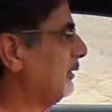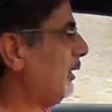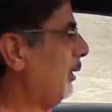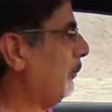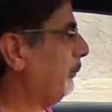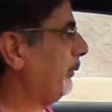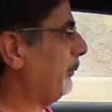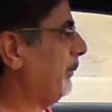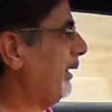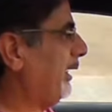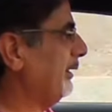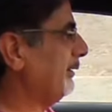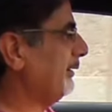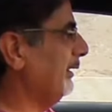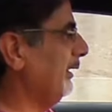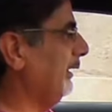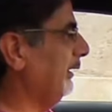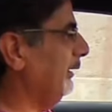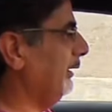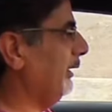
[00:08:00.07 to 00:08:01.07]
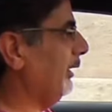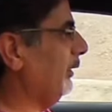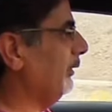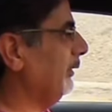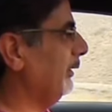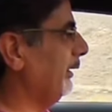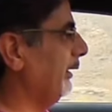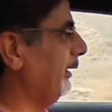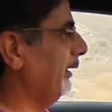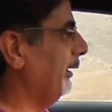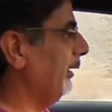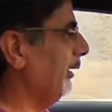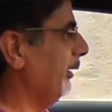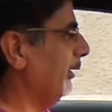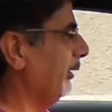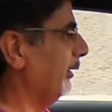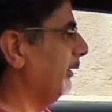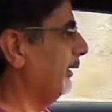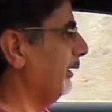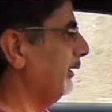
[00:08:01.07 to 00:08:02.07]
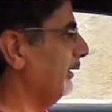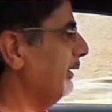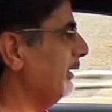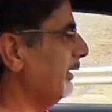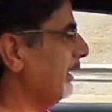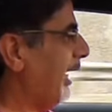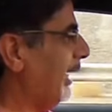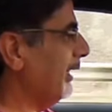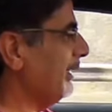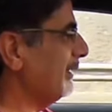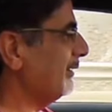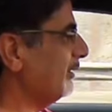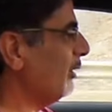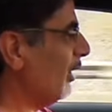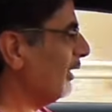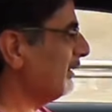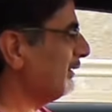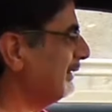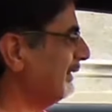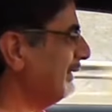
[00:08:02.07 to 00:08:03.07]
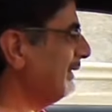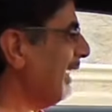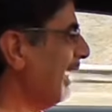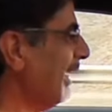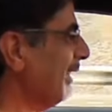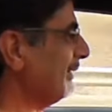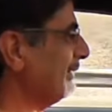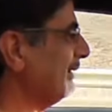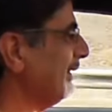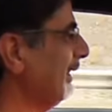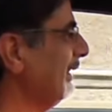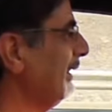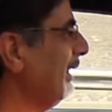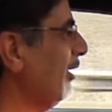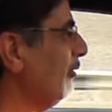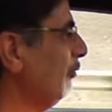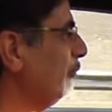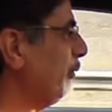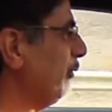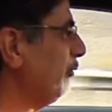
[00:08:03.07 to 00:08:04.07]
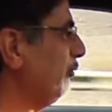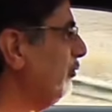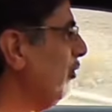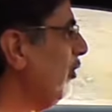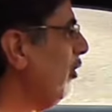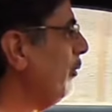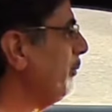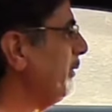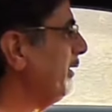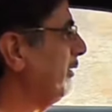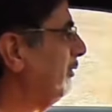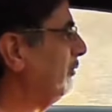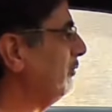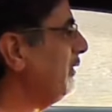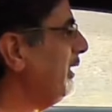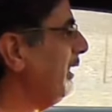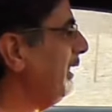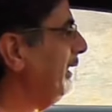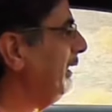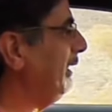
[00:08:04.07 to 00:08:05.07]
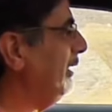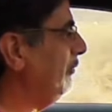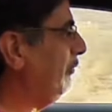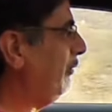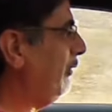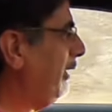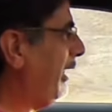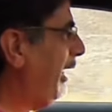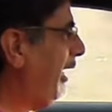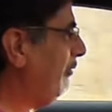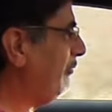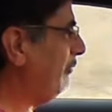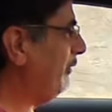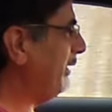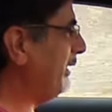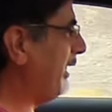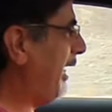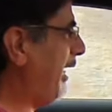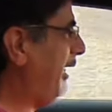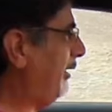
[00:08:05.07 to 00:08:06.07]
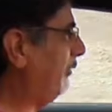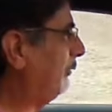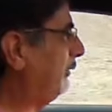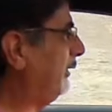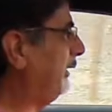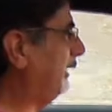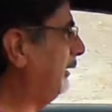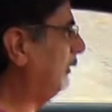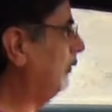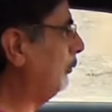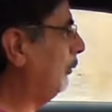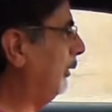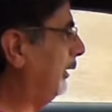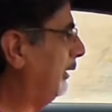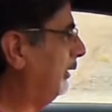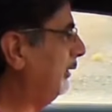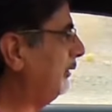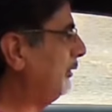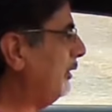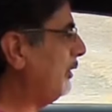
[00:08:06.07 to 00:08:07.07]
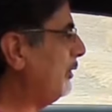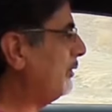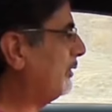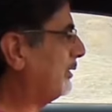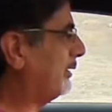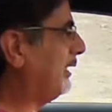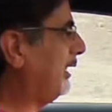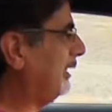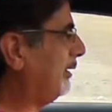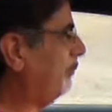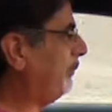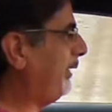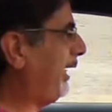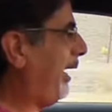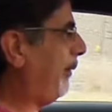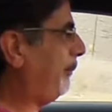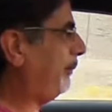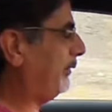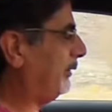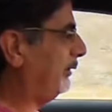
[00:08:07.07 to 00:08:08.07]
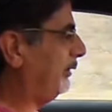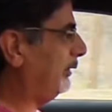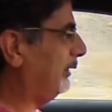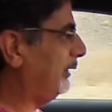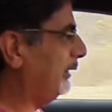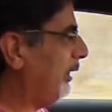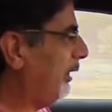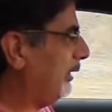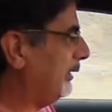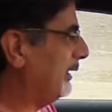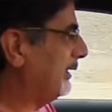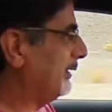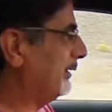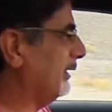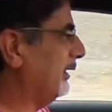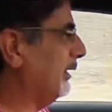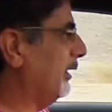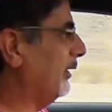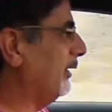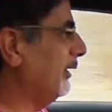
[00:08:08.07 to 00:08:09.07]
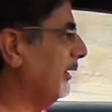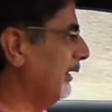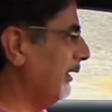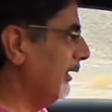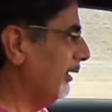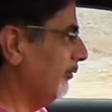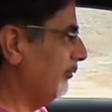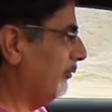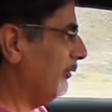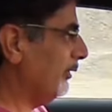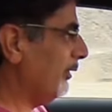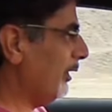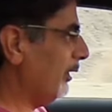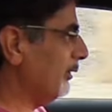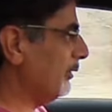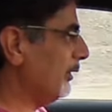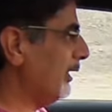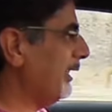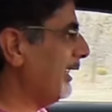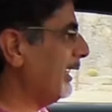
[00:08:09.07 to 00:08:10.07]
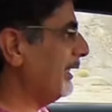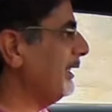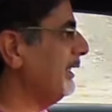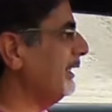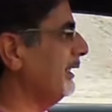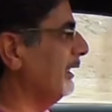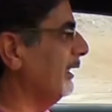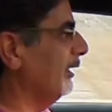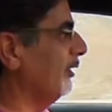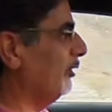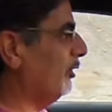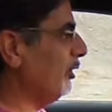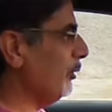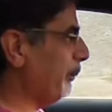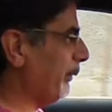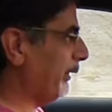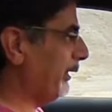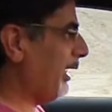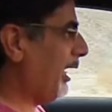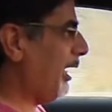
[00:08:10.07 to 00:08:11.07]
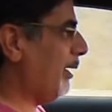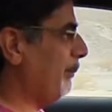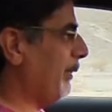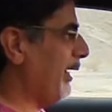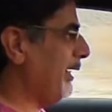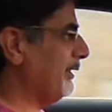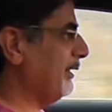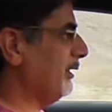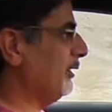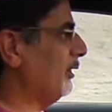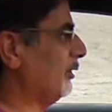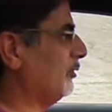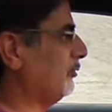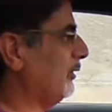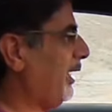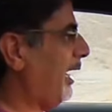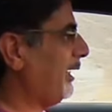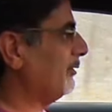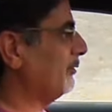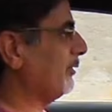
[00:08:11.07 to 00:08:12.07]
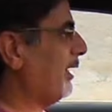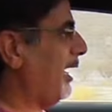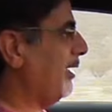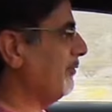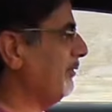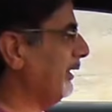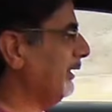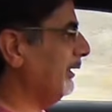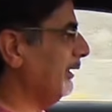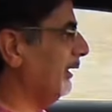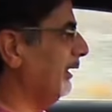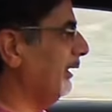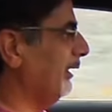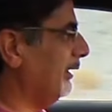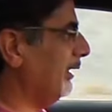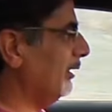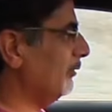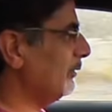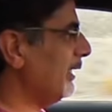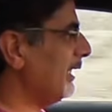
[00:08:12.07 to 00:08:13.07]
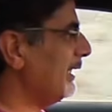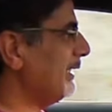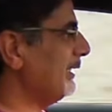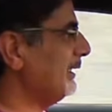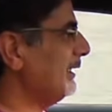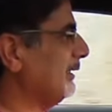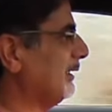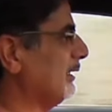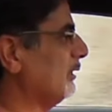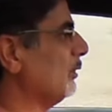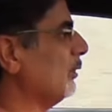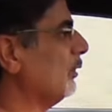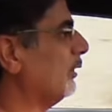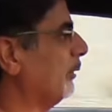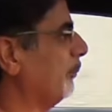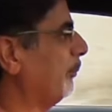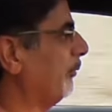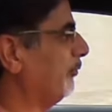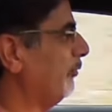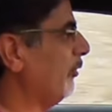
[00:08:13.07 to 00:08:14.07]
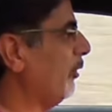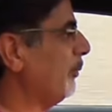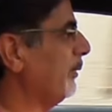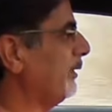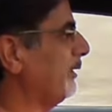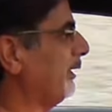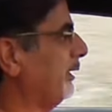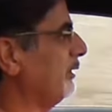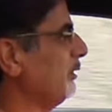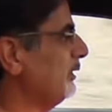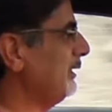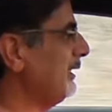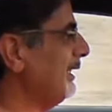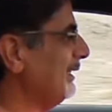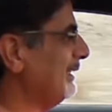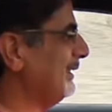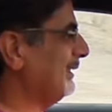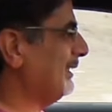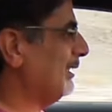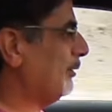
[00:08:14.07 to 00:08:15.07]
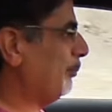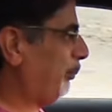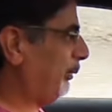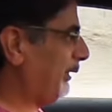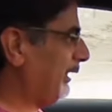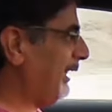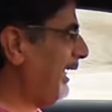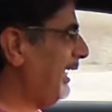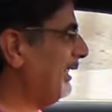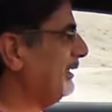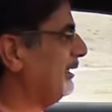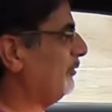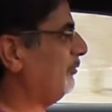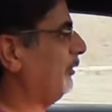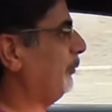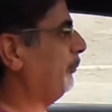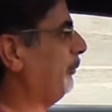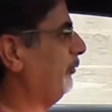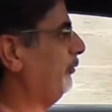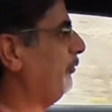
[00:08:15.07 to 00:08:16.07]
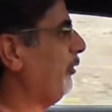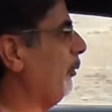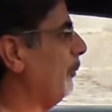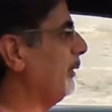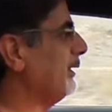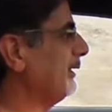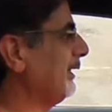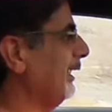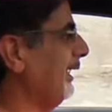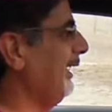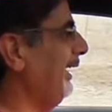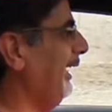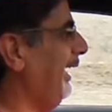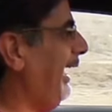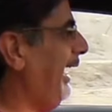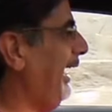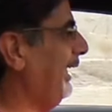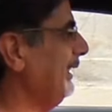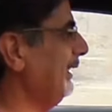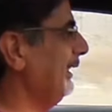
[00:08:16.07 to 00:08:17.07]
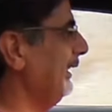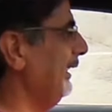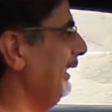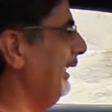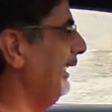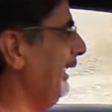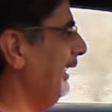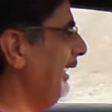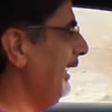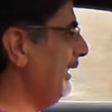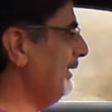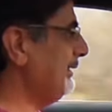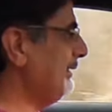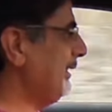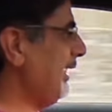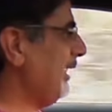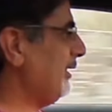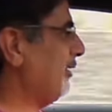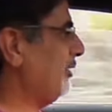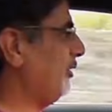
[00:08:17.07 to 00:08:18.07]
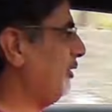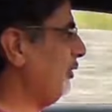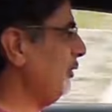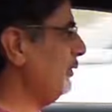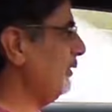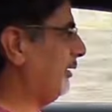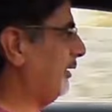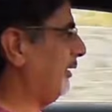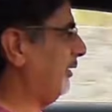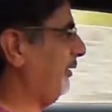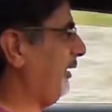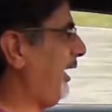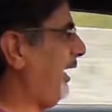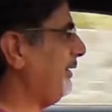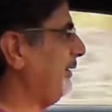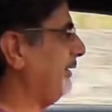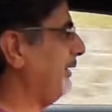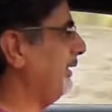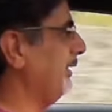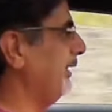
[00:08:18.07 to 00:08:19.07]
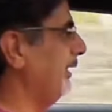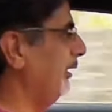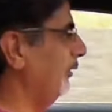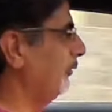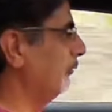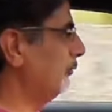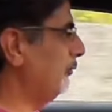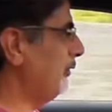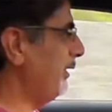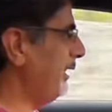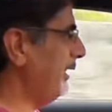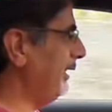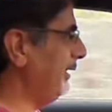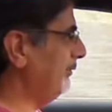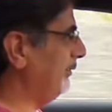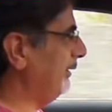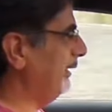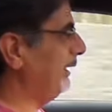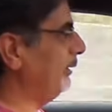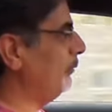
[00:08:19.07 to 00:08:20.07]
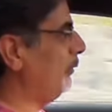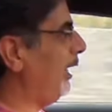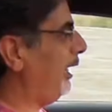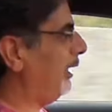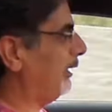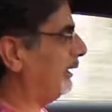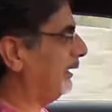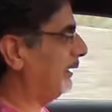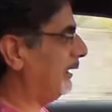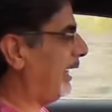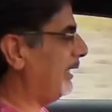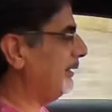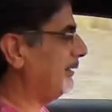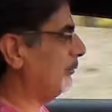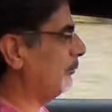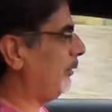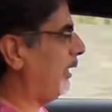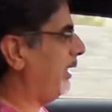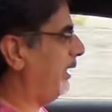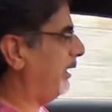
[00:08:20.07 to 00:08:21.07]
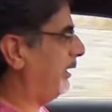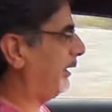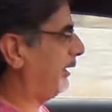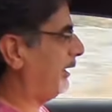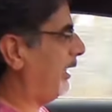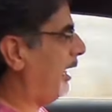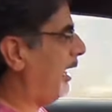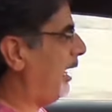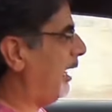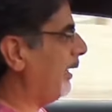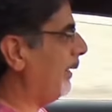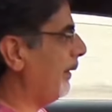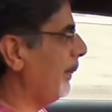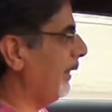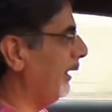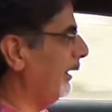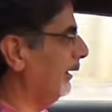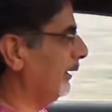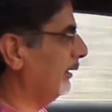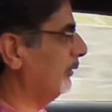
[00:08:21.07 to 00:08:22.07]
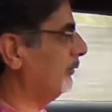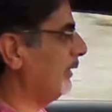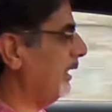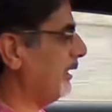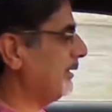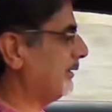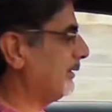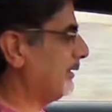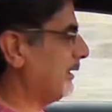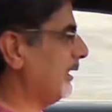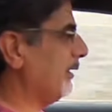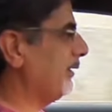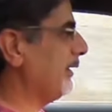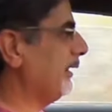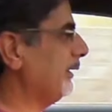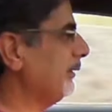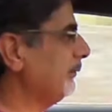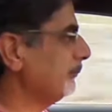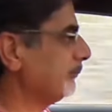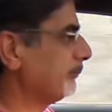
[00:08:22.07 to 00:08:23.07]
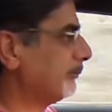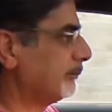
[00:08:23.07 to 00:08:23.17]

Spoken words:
compromise, you know, and it's got just enough performance, really, for everyday, real-world use. Let's be absolutely honest. You know, if you're not doing any supercar baiting or track driving, then really this is all the performance that you need. This is plentiful performance, and it just suits the chassis really, really well. The lighter weight of the car, the great steering,